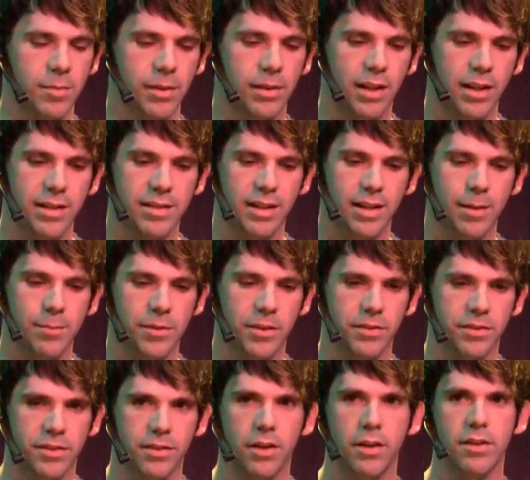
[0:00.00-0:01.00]
But a lot of times I'll
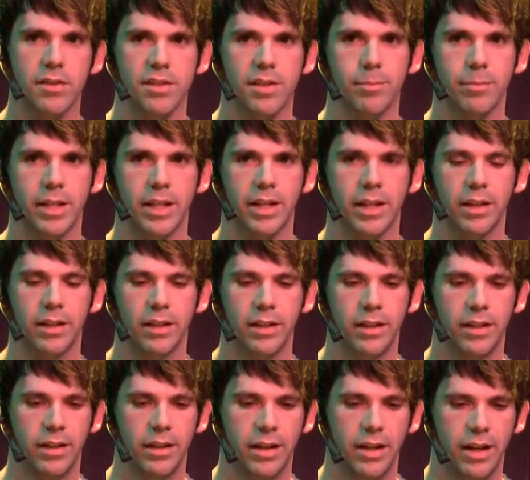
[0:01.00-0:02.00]
start something,
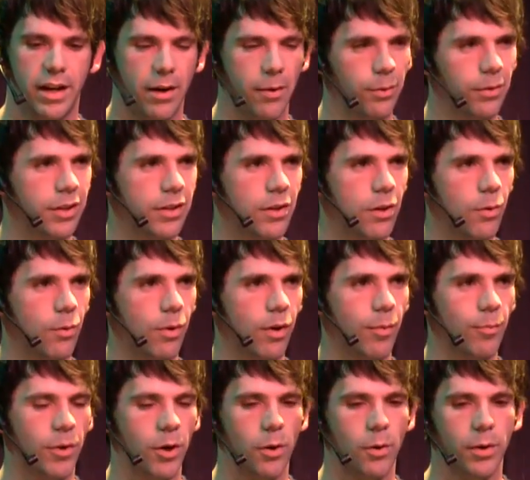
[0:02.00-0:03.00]
and I don't really know where
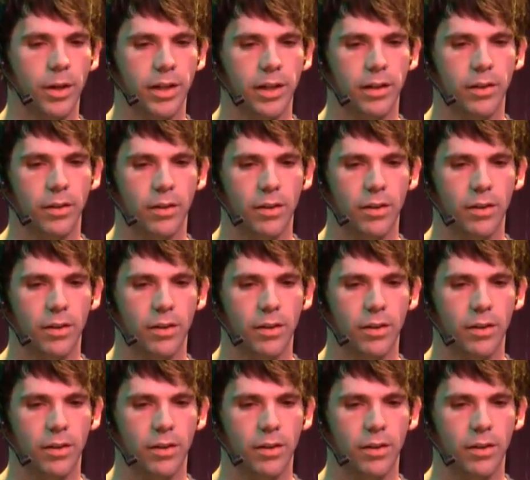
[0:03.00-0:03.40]
I'm going